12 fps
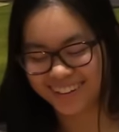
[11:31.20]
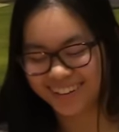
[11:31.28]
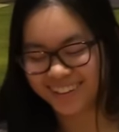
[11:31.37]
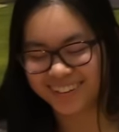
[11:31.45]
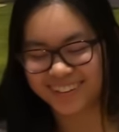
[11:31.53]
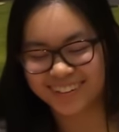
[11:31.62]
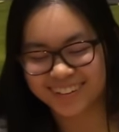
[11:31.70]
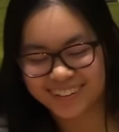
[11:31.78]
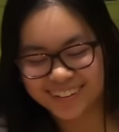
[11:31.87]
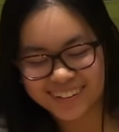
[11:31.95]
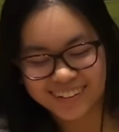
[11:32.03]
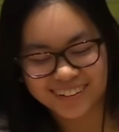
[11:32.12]

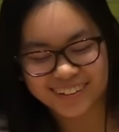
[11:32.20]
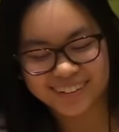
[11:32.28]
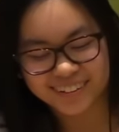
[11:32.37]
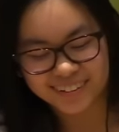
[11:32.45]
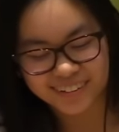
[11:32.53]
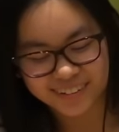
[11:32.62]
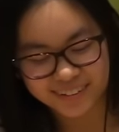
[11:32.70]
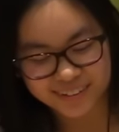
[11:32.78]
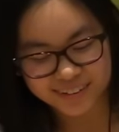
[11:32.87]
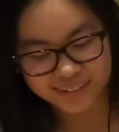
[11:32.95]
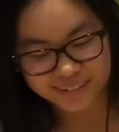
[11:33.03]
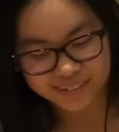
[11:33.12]

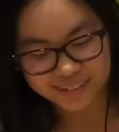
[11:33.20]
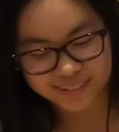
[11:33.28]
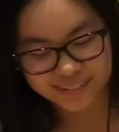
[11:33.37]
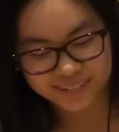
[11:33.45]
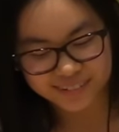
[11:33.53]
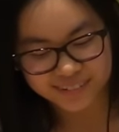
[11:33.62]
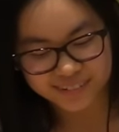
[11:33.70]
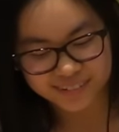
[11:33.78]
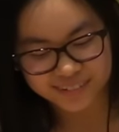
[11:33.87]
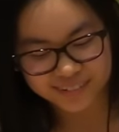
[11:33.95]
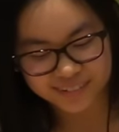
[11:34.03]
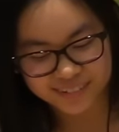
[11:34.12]

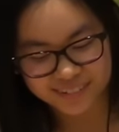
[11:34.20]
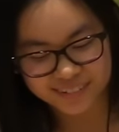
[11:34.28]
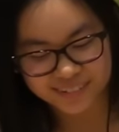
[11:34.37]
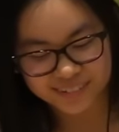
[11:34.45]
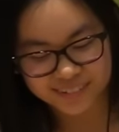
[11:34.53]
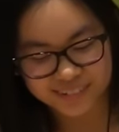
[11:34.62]
[no speech]